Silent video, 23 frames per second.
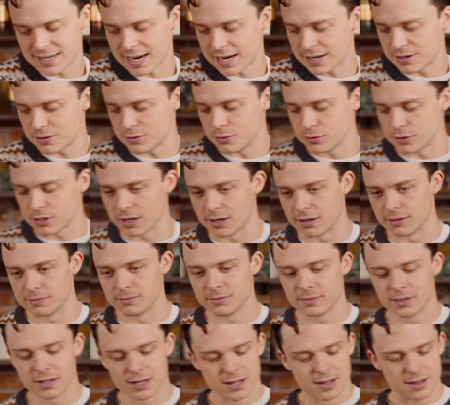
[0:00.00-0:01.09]
technical
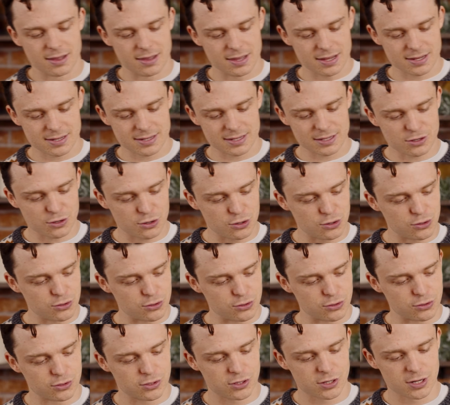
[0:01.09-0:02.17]
term. This is
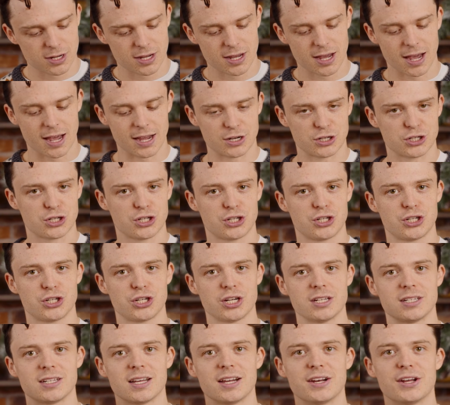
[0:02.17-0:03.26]
called a
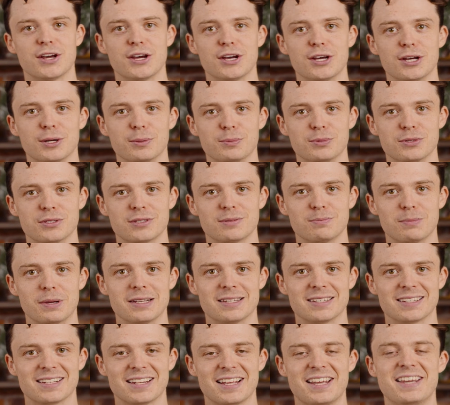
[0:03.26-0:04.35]
shit ton of herbs,
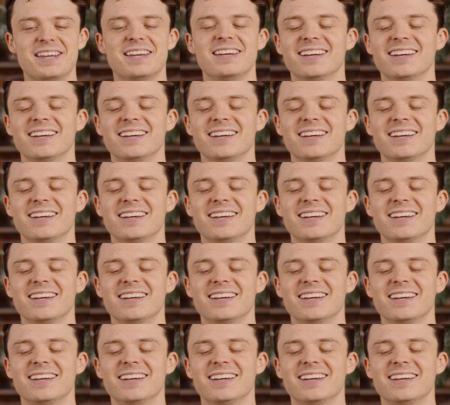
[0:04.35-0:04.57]
basically.